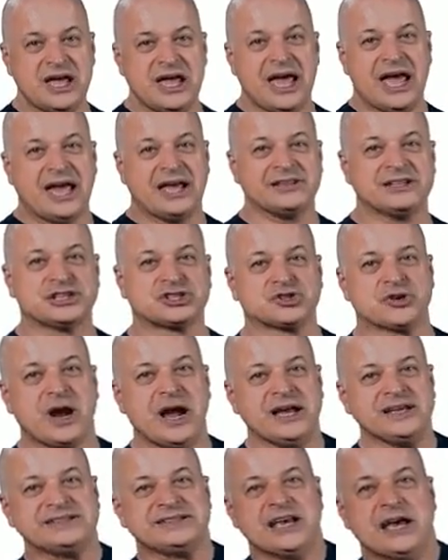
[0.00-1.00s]
And the
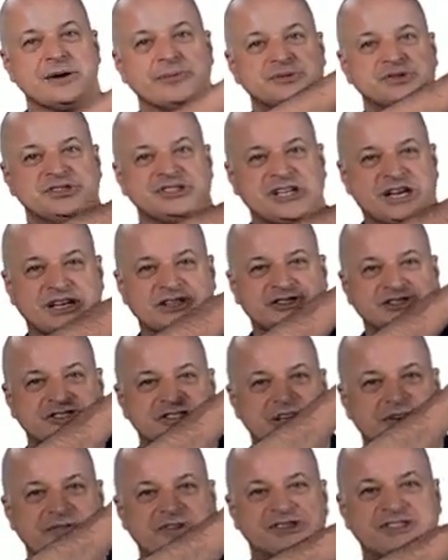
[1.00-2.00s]
triceps, 6 and
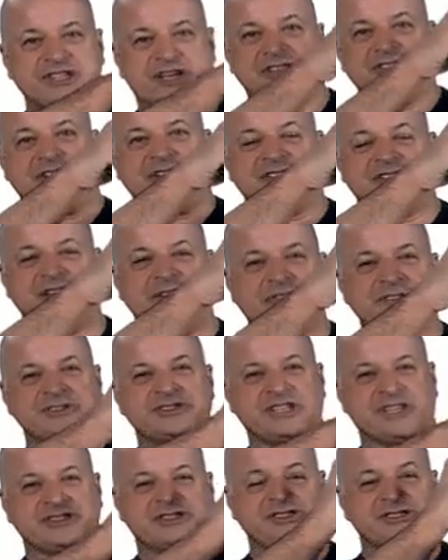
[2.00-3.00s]
7, 6 and 7,
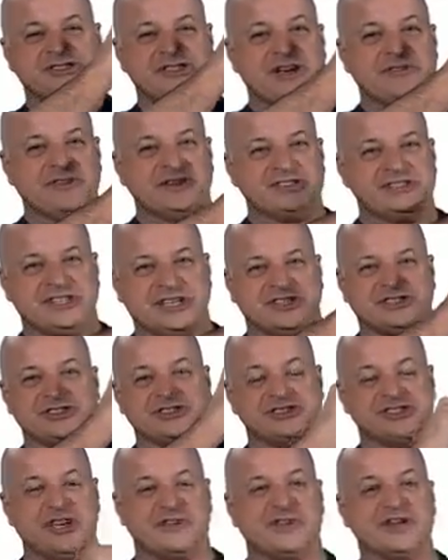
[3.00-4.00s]
6 and 7, 6 and
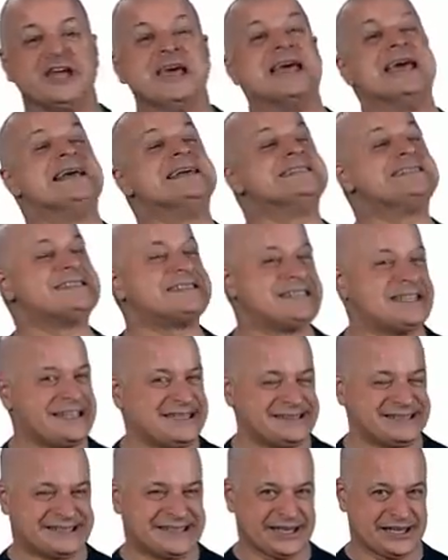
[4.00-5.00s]
7,
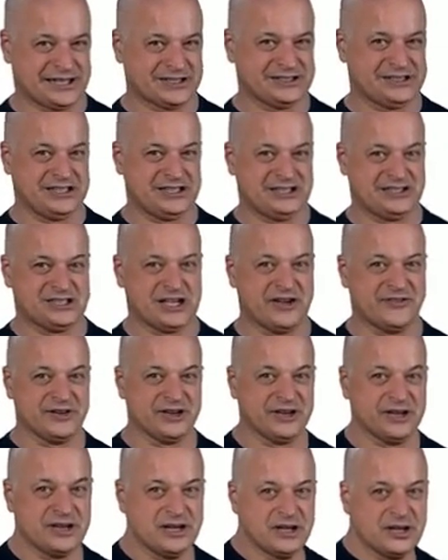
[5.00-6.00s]
C6, C7.
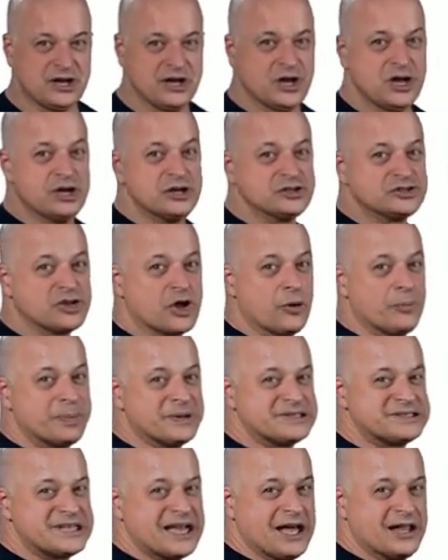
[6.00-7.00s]
So
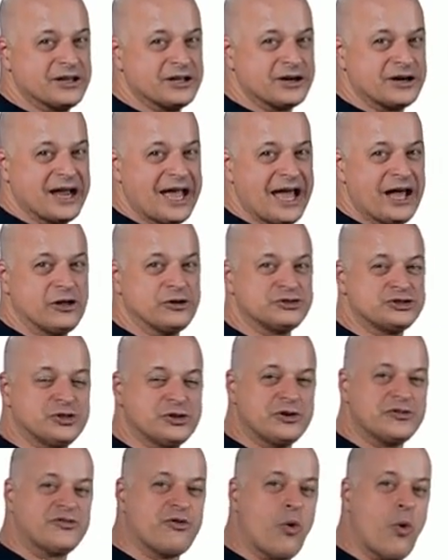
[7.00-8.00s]
patellar,
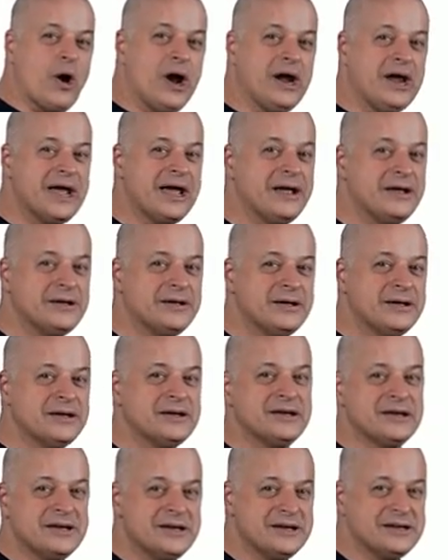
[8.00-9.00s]
L2-4.
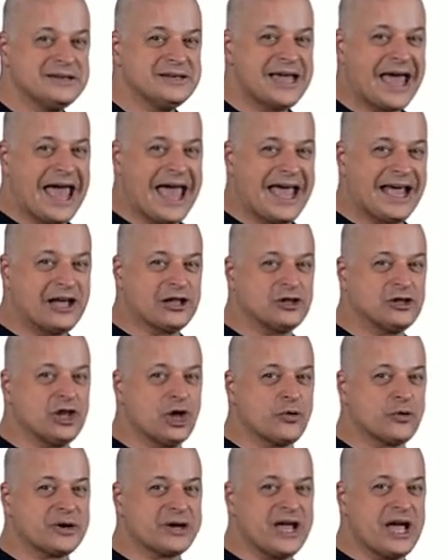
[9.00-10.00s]
Ankle
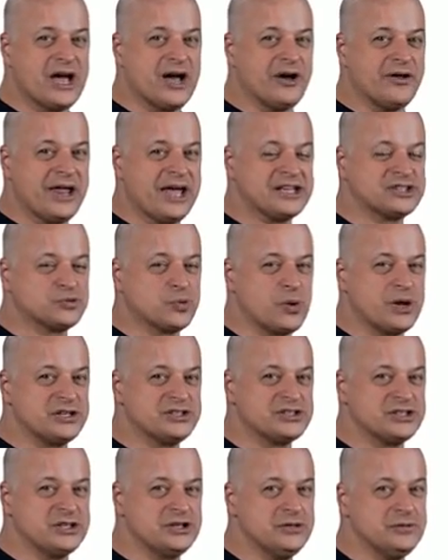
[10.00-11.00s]
lower down,
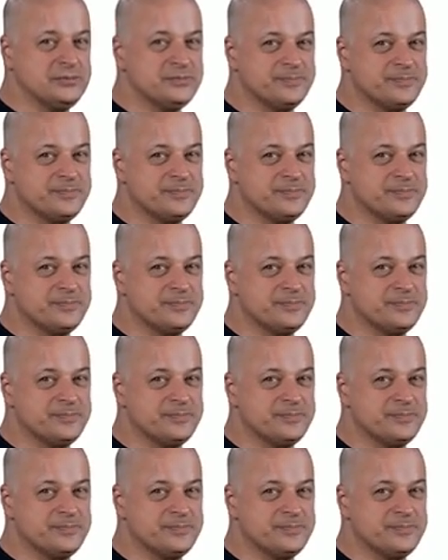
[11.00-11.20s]
S1-2.